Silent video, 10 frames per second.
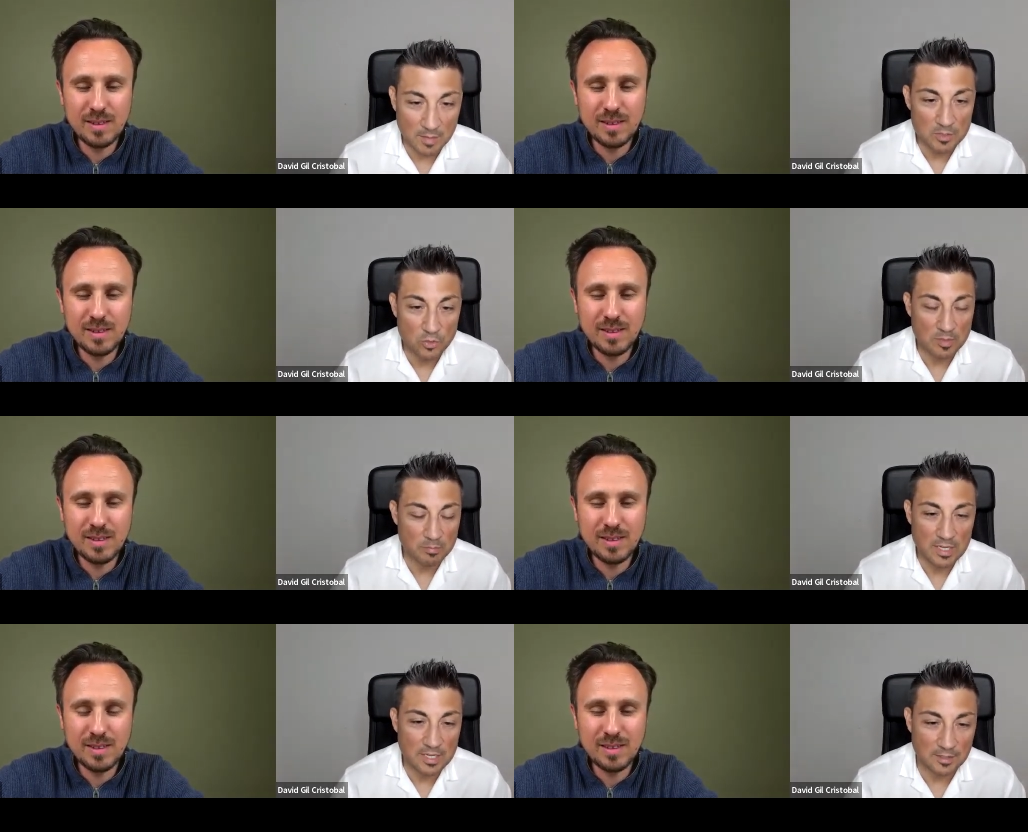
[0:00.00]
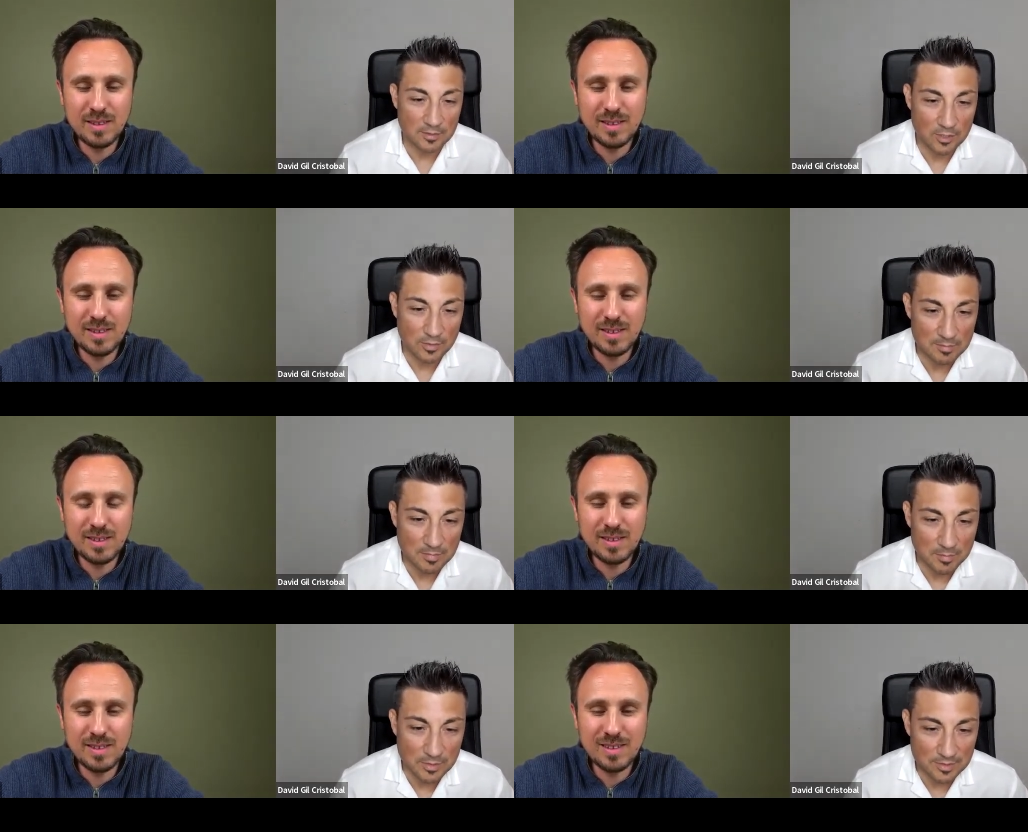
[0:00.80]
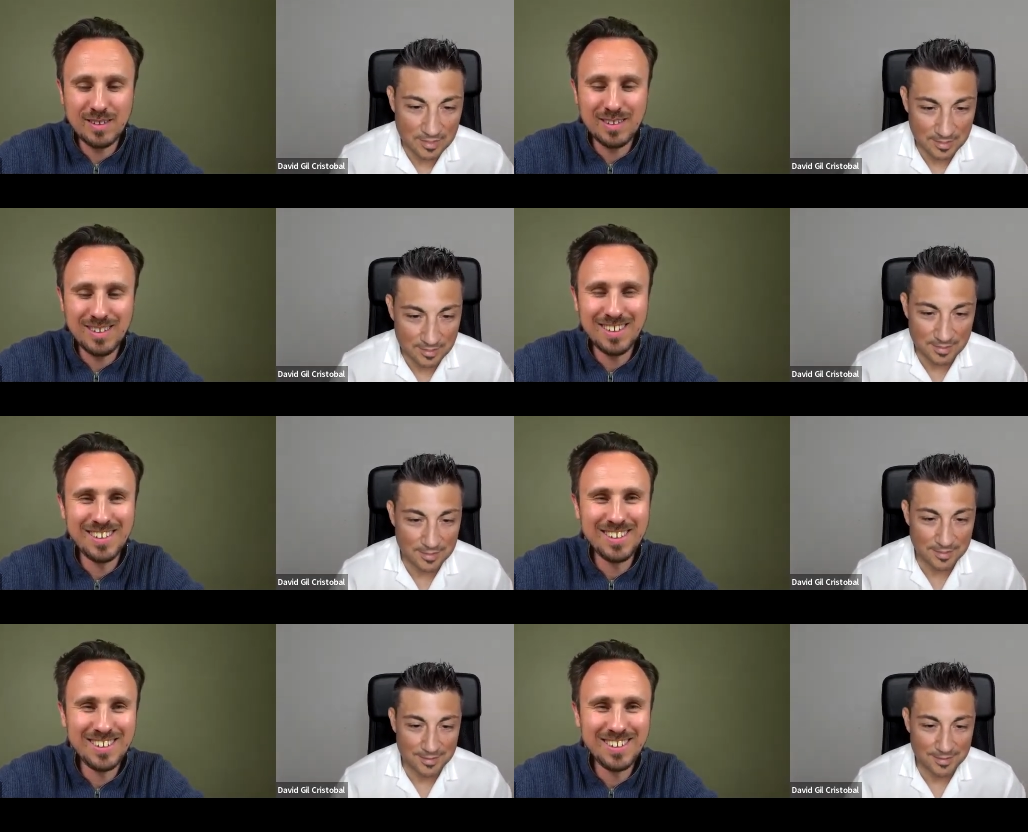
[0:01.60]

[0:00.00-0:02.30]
Speaker 1: I'm a human being, you know, I'm, I'm not, uh,